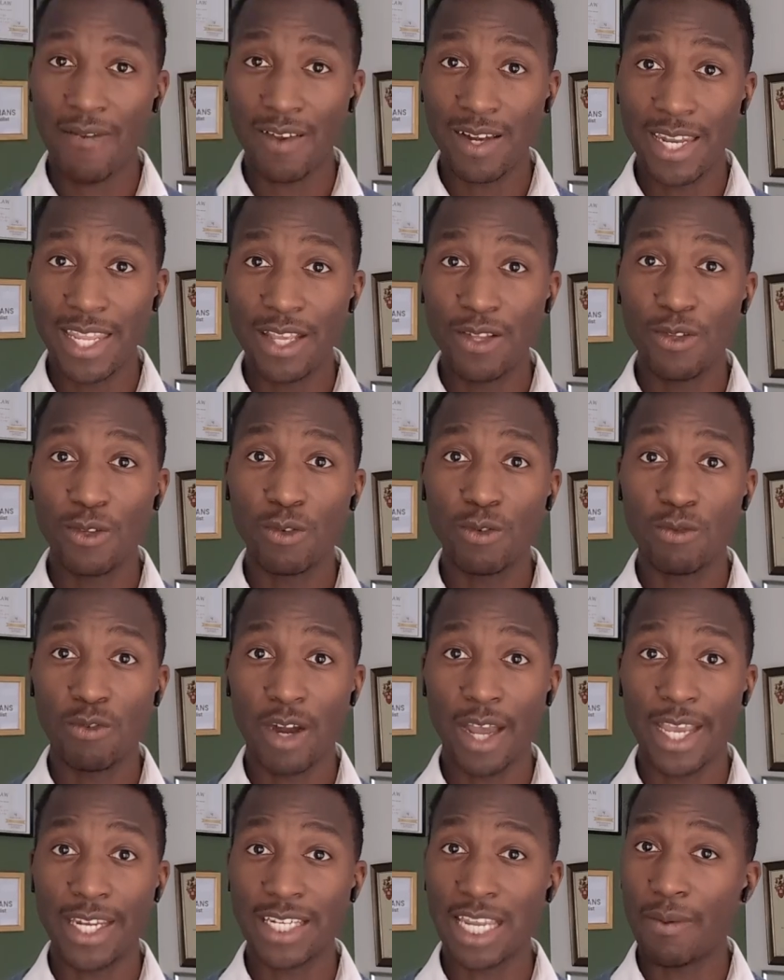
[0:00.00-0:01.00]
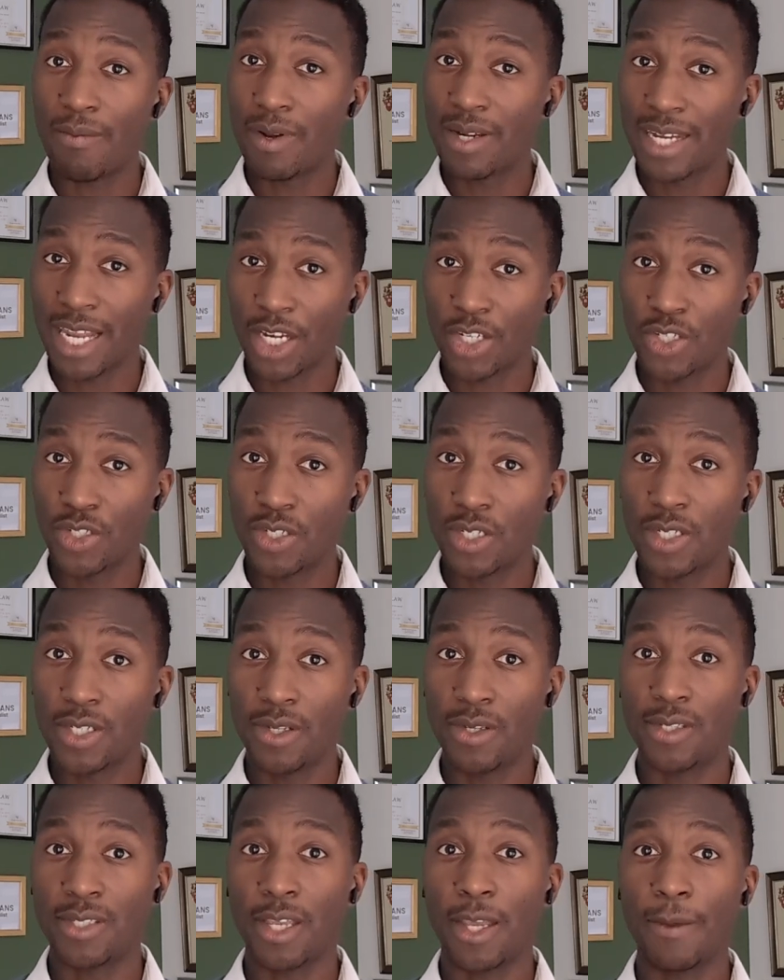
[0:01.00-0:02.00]
a legal right and protection to
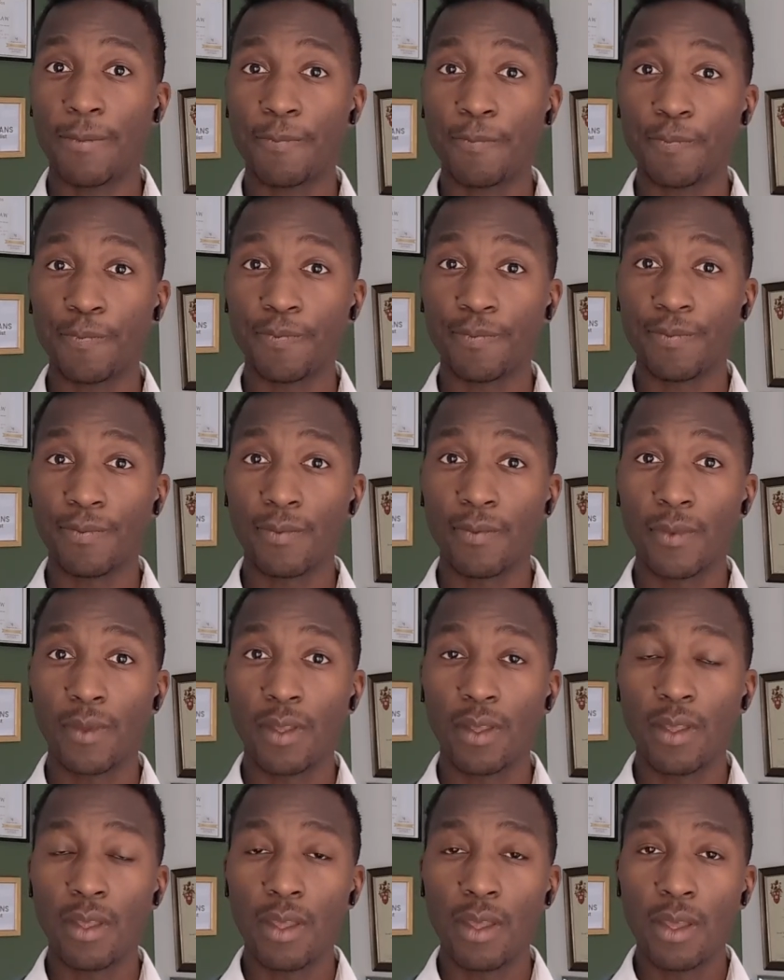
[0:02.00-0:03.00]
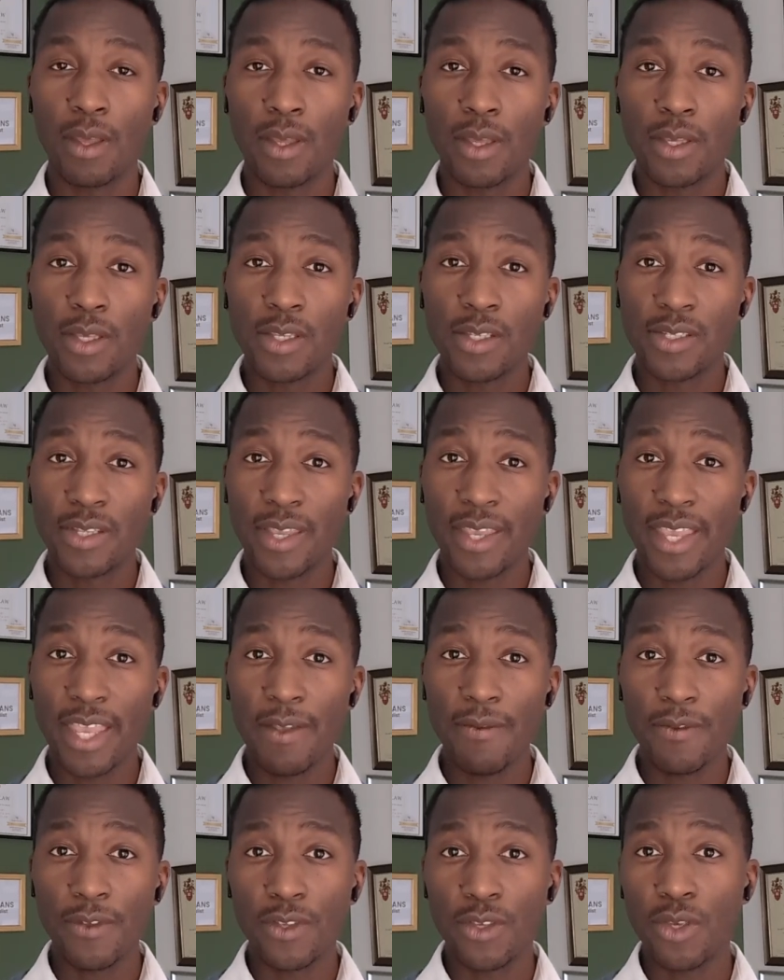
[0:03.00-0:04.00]
do so. So
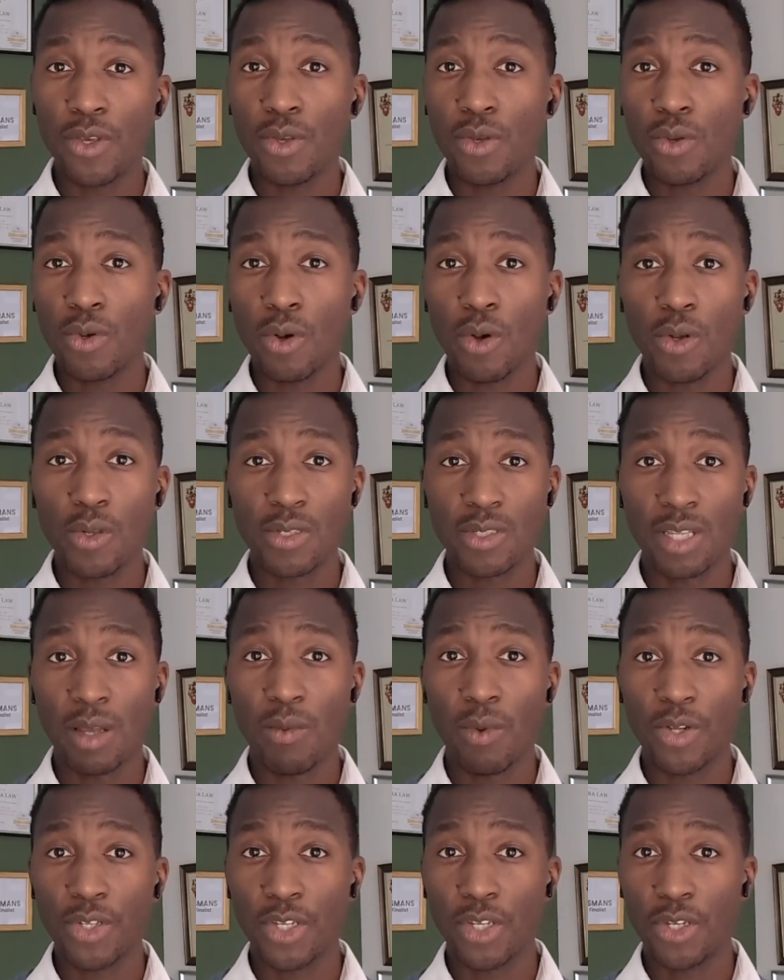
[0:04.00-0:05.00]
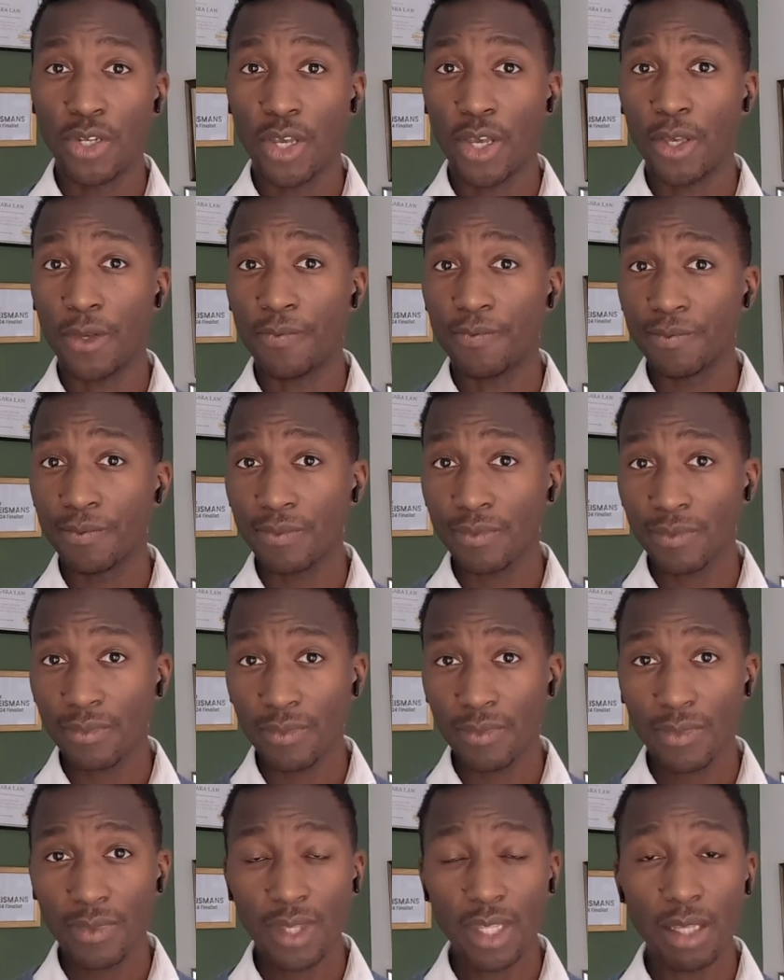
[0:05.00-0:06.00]
if you or someone you know
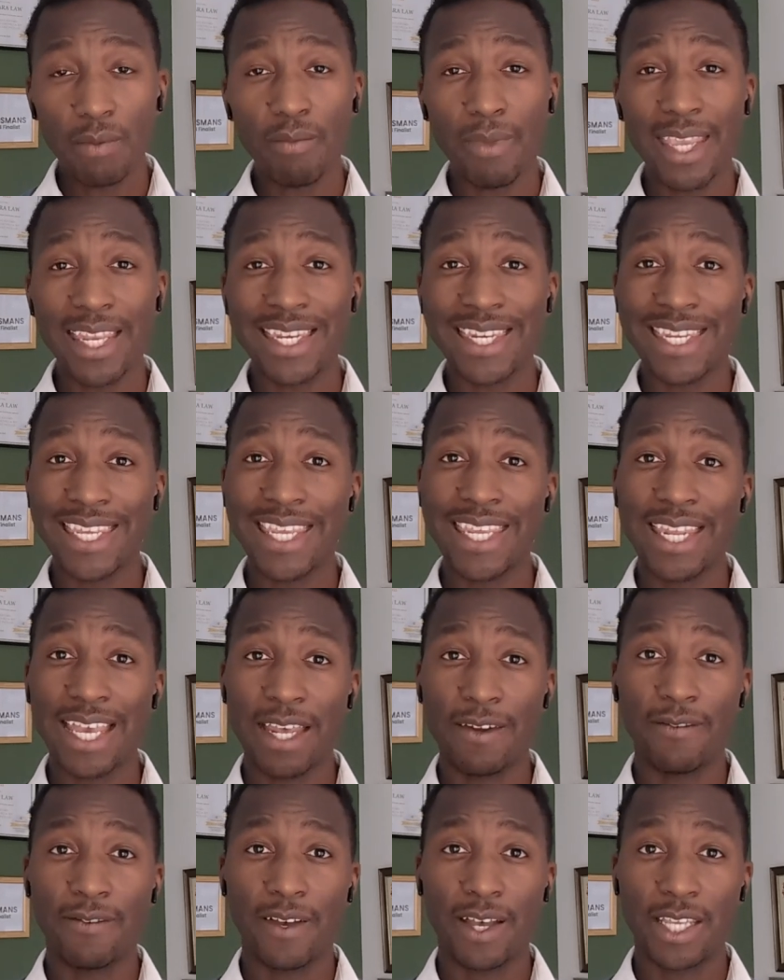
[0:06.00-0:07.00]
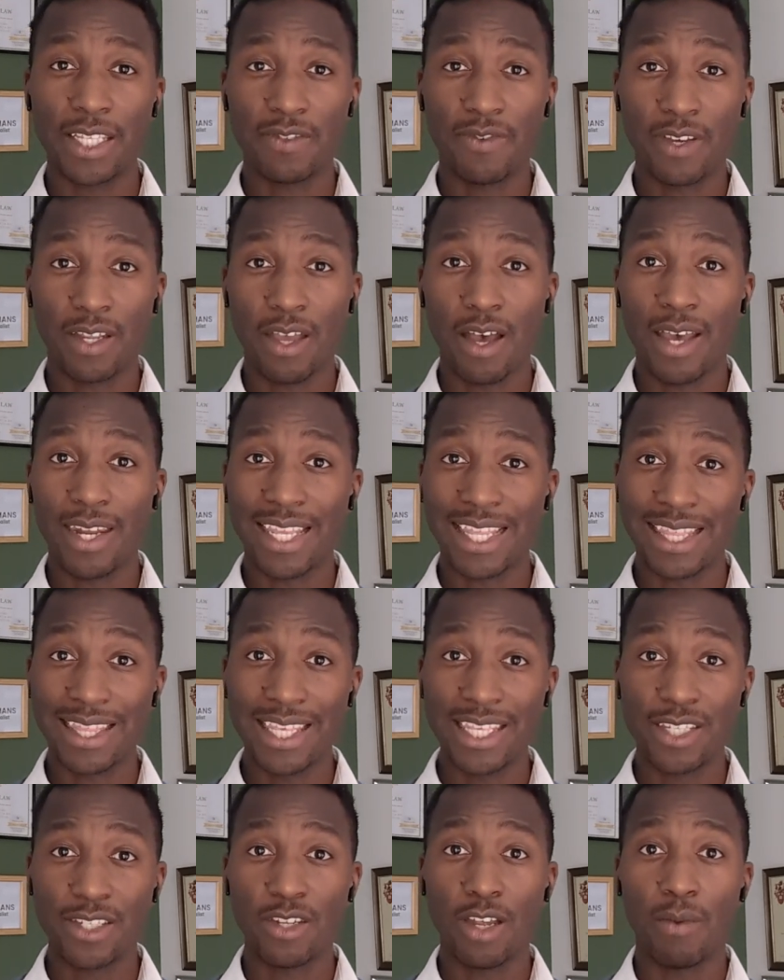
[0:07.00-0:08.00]
may need advice regarding
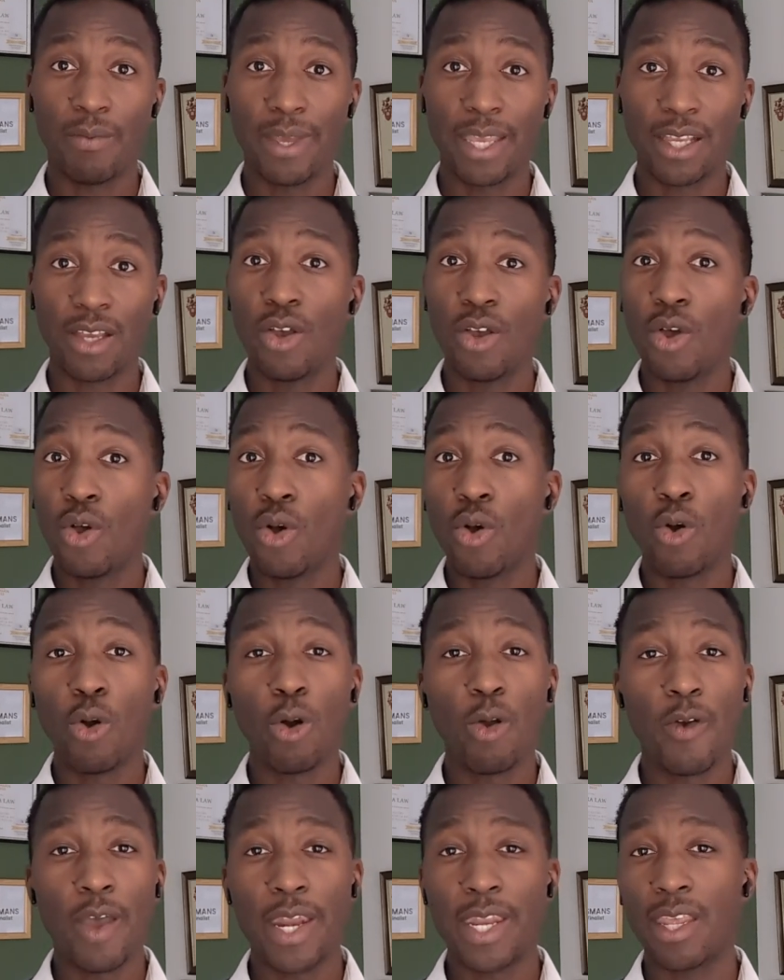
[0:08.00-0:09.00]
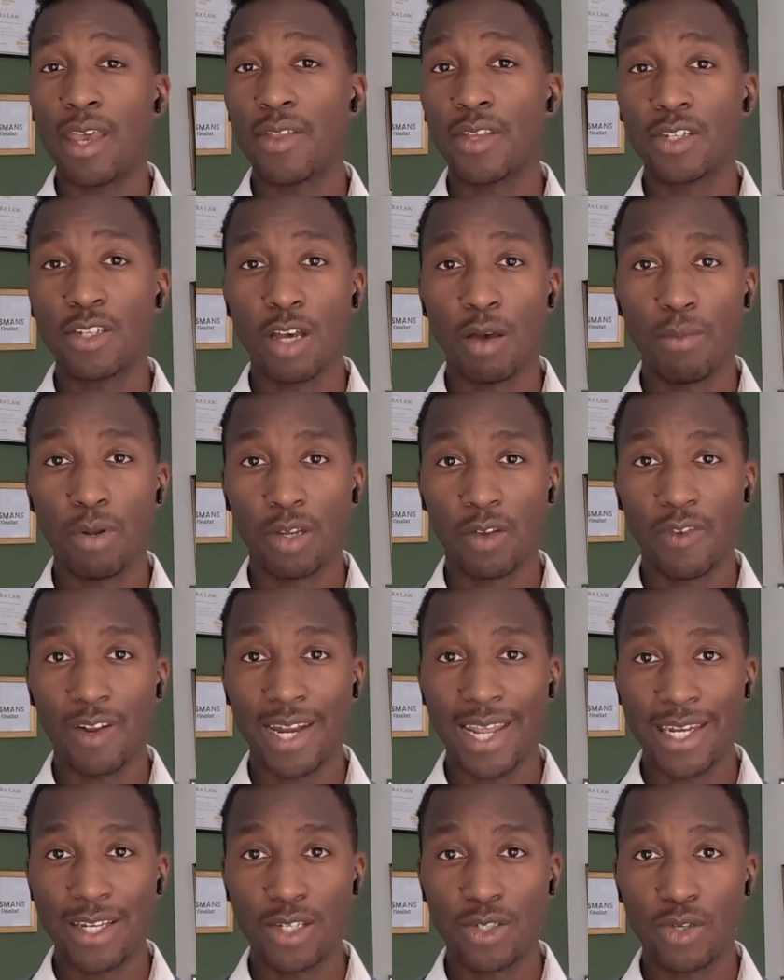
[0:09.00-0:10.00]
this topic or any other topic
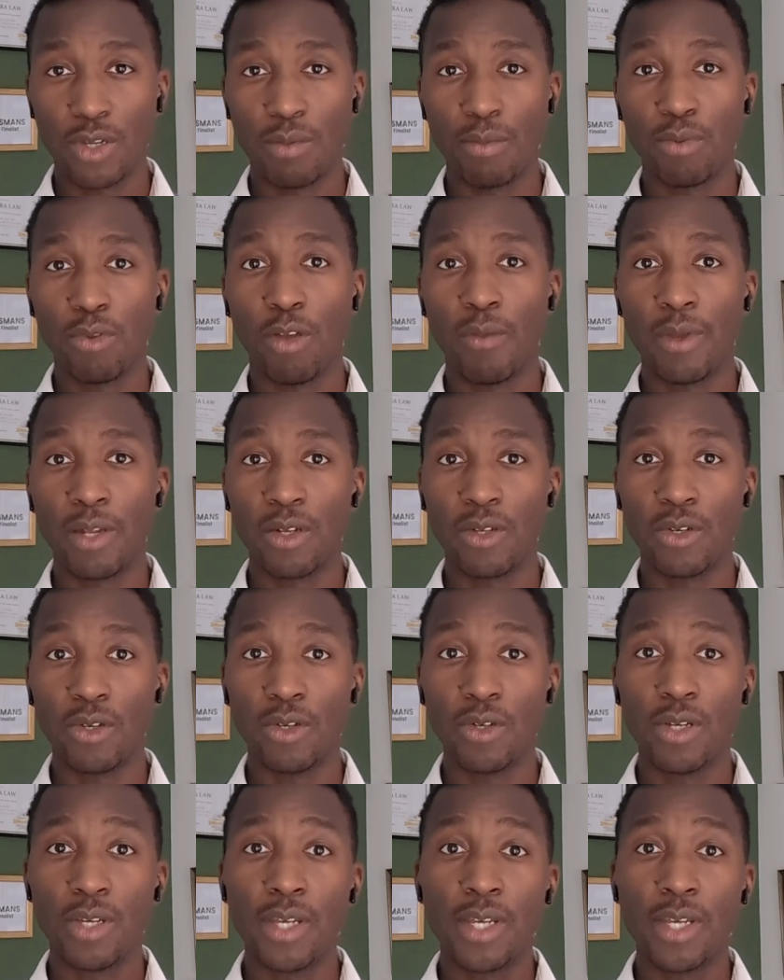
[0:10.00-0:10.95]
related to employment law,